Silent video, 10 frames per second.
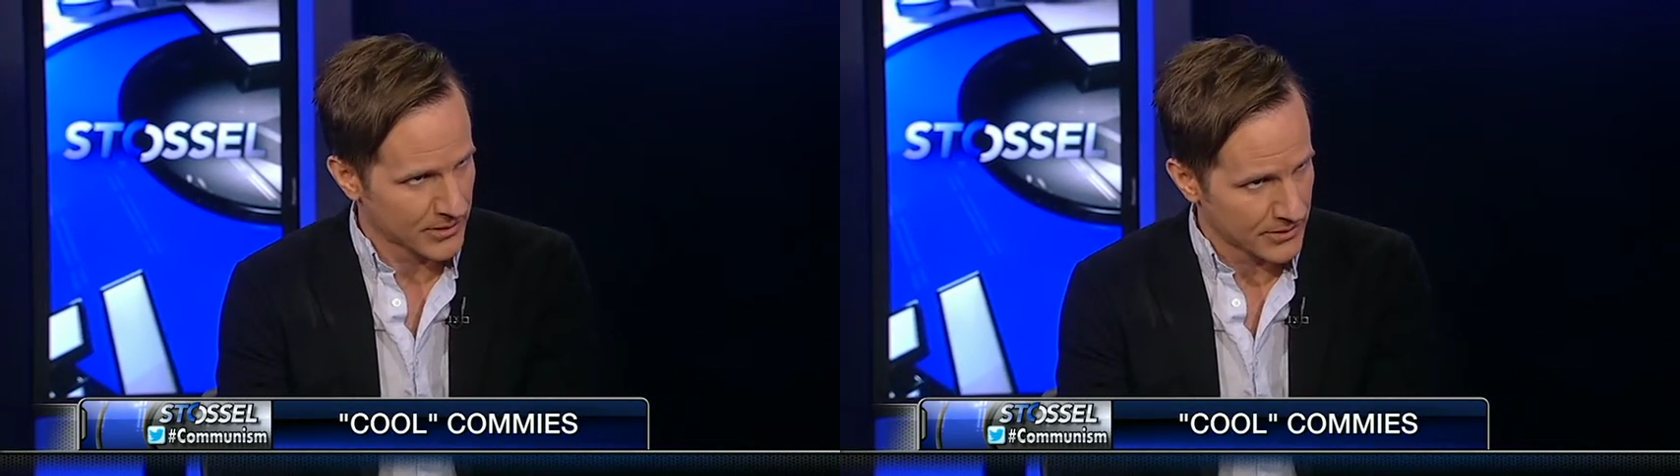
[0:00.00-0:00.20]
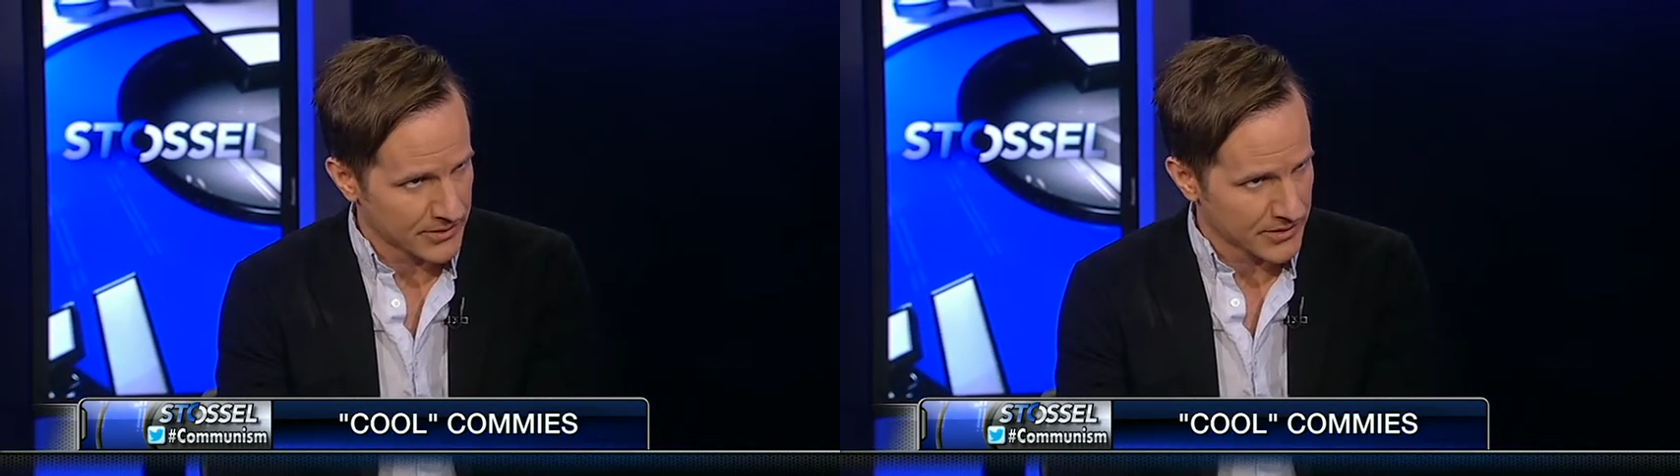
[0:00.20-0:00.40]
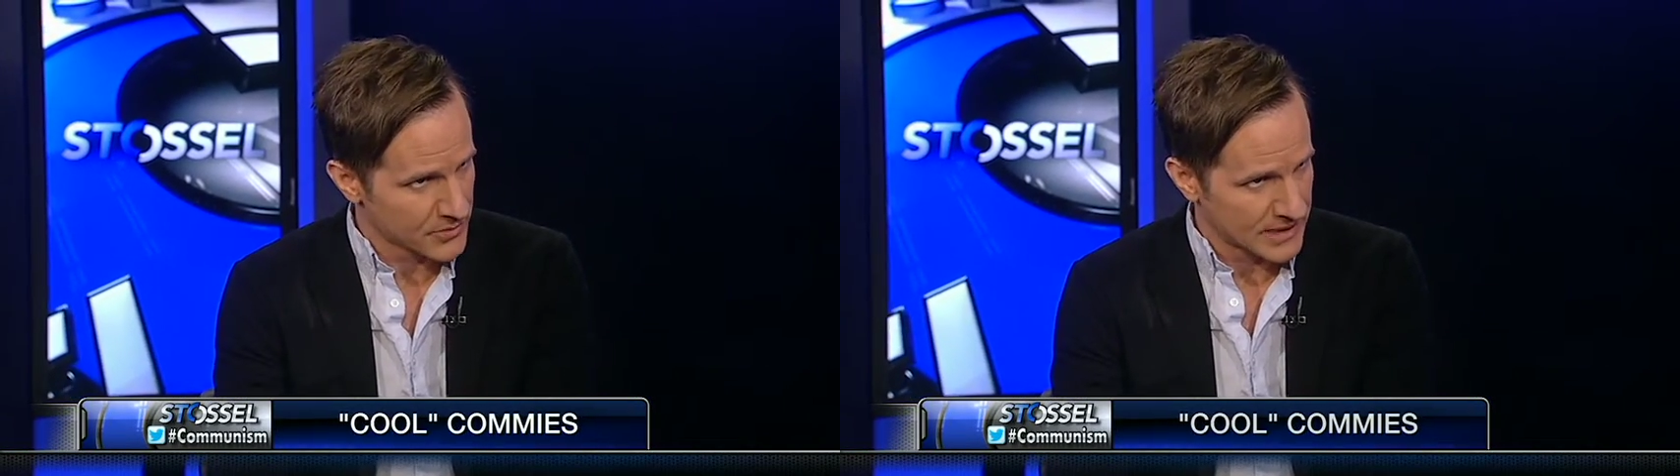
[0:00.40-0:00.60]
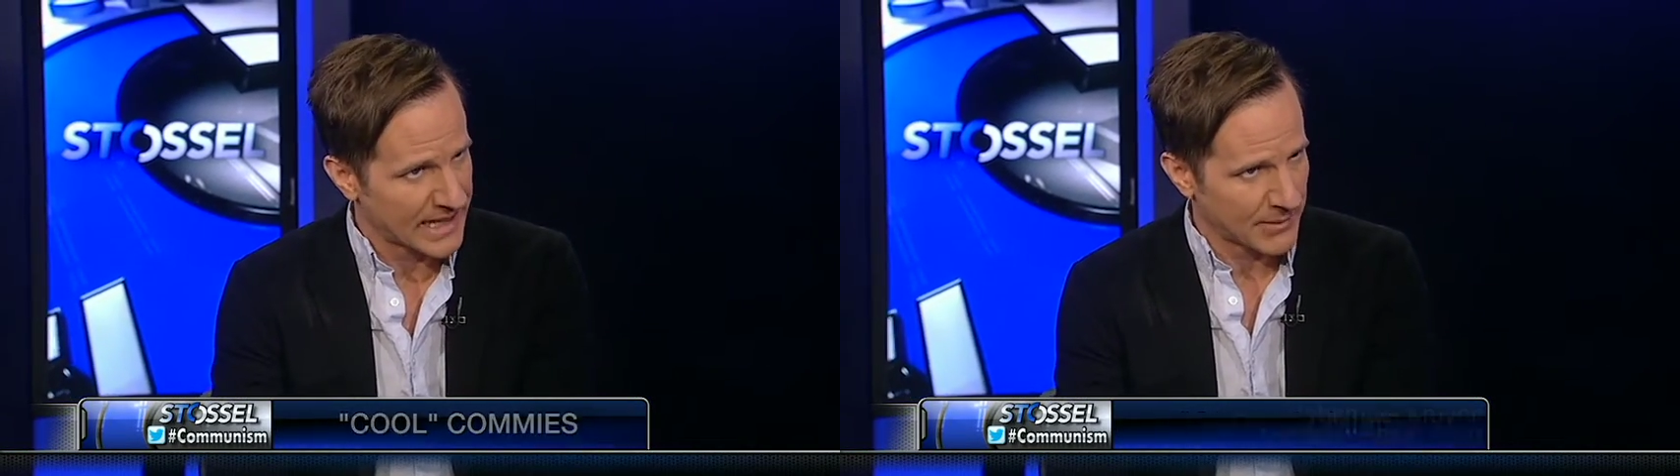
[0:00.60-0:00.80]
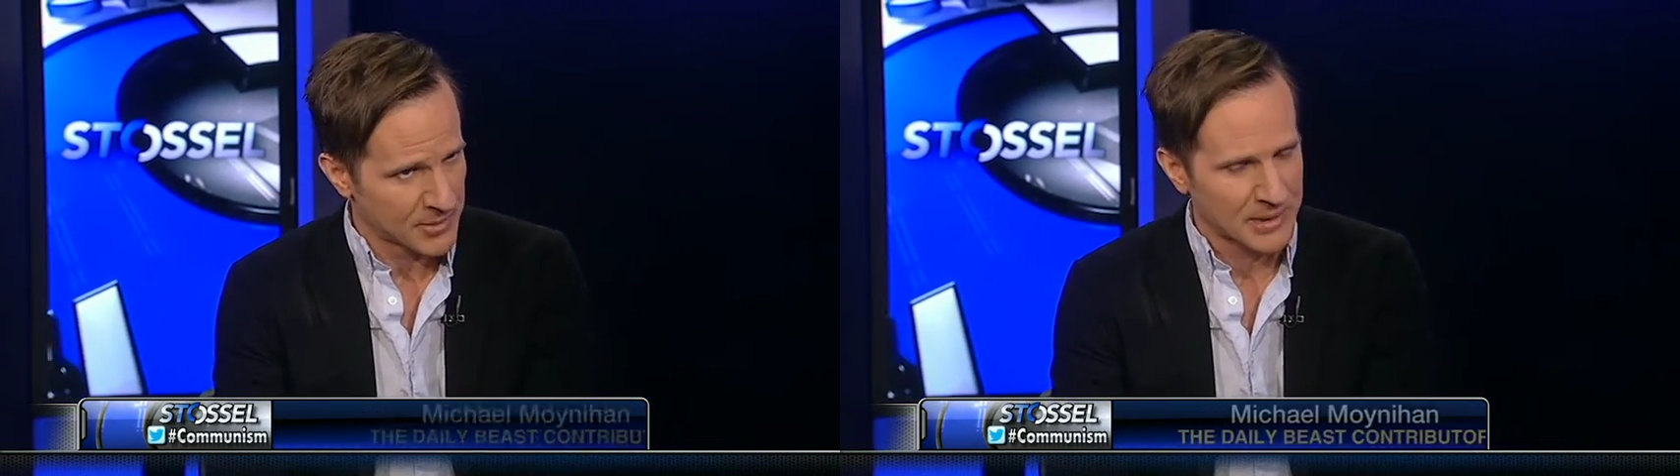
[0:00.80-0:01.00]
unions when they
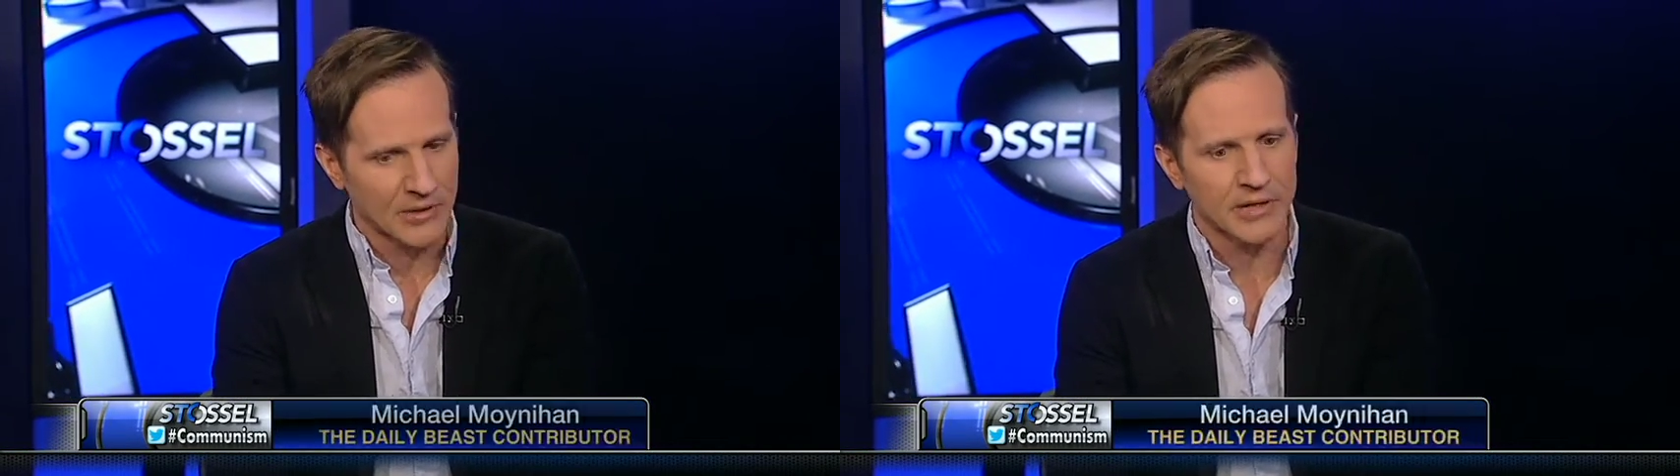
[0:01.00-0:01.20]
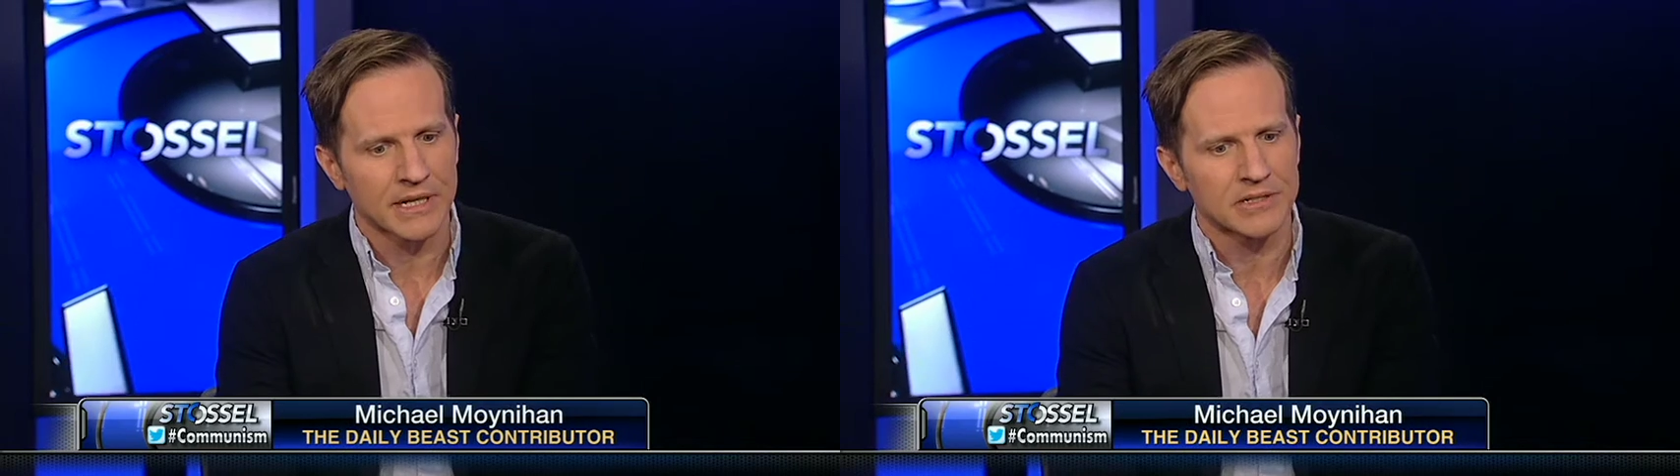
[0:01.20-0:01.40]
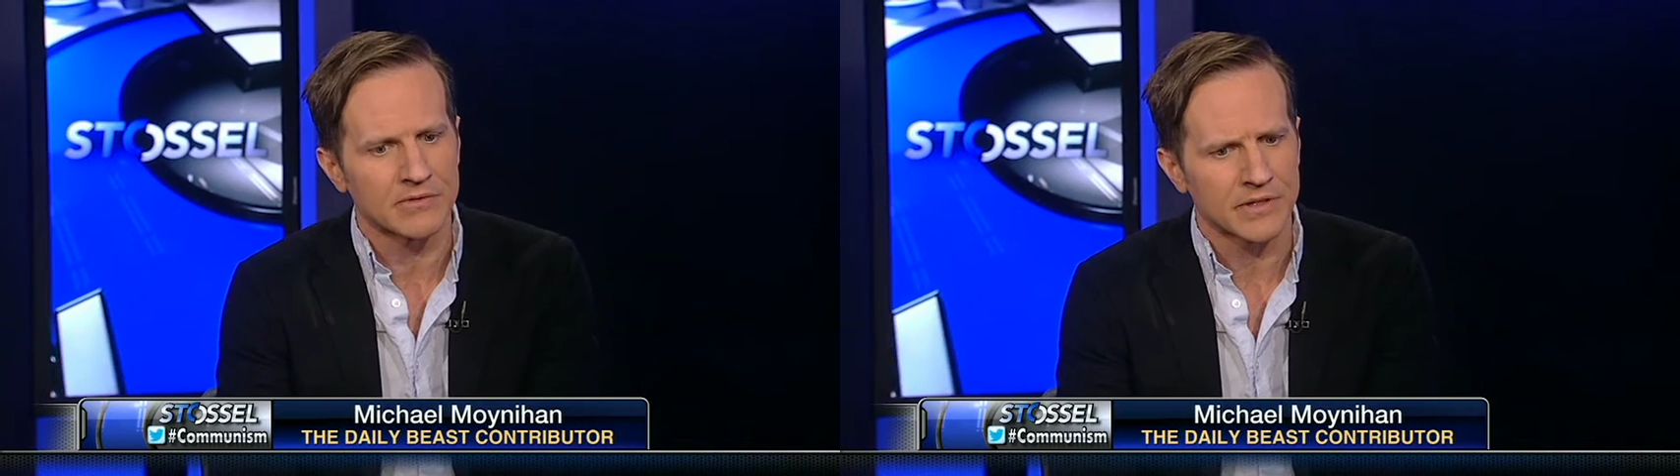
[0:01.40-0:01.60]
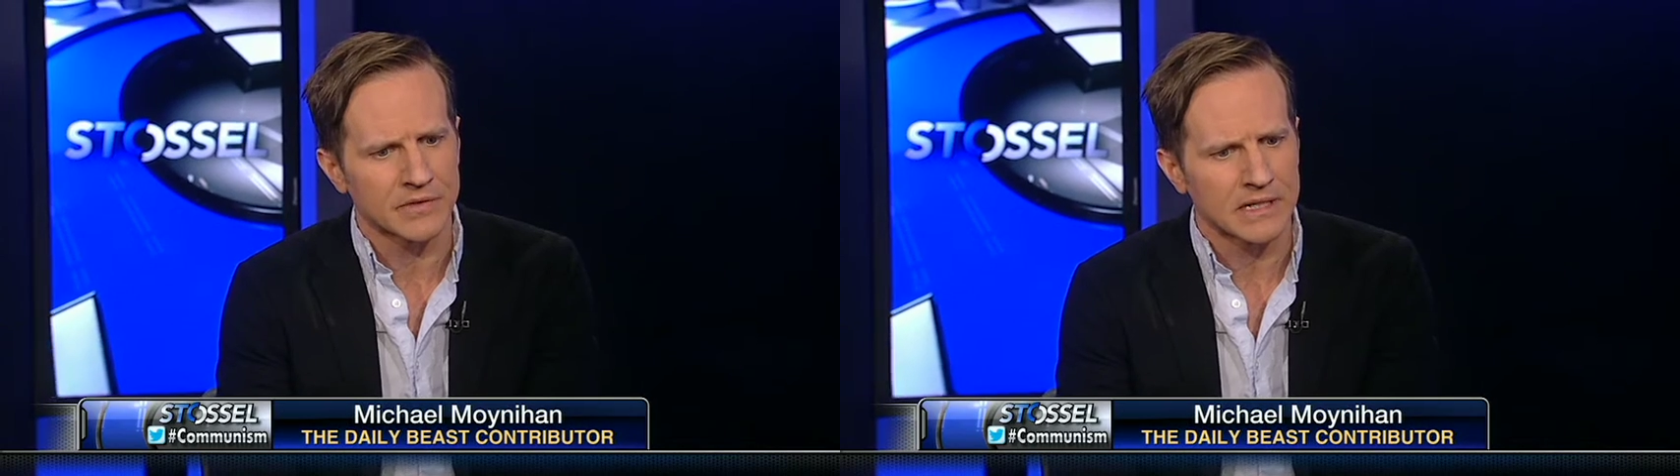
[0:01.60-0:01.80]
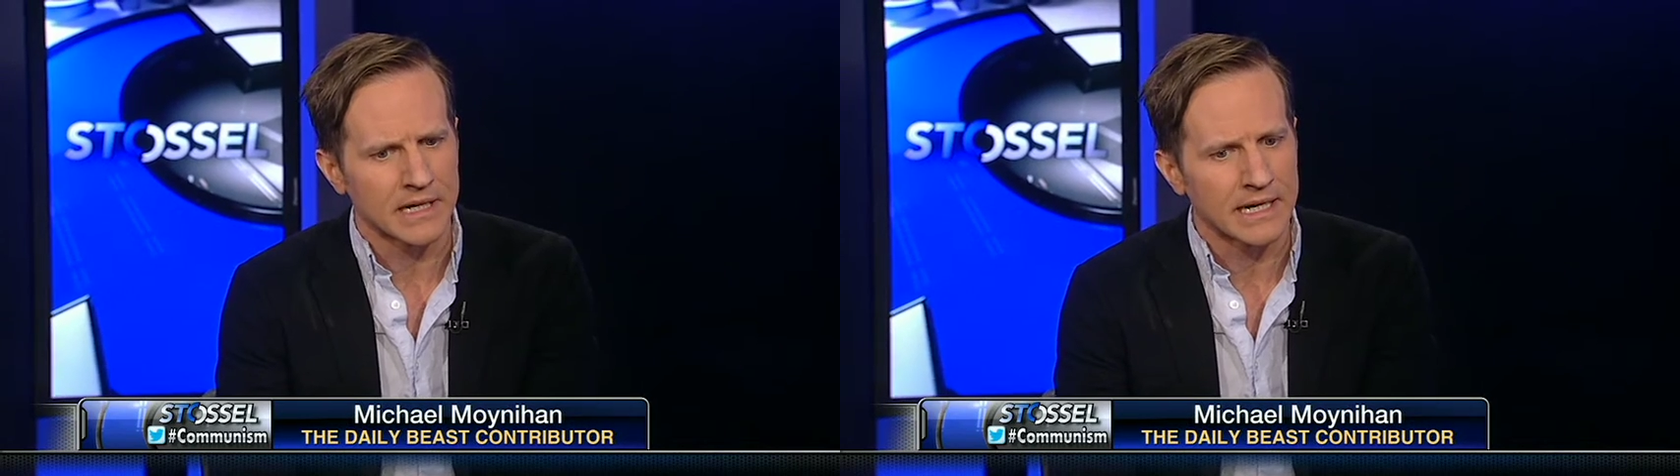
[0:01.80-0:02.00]
came to power in
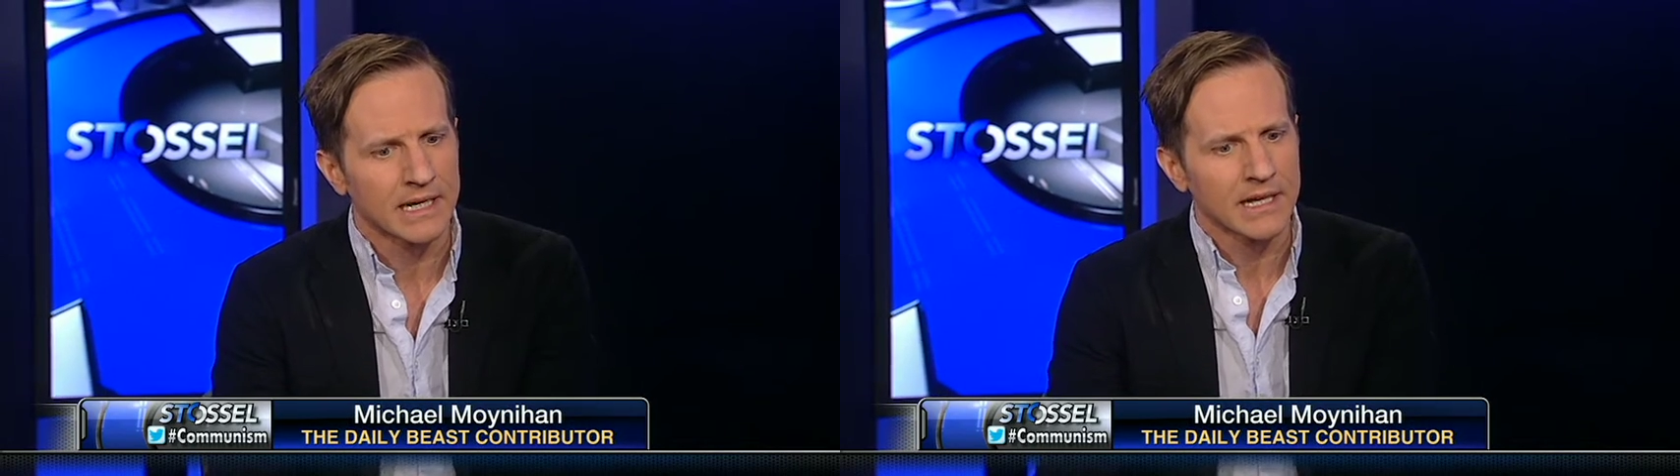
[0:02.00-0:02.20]
1959.